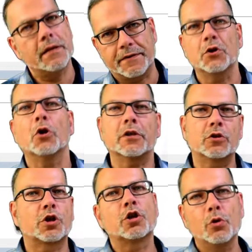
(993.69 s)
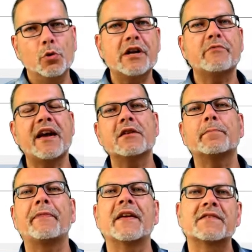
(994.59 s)
It's not a true event,
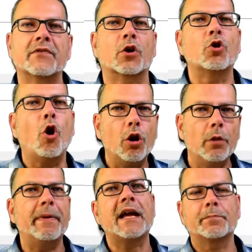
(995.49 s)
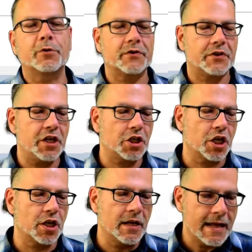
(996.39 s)
but that's the callback procedure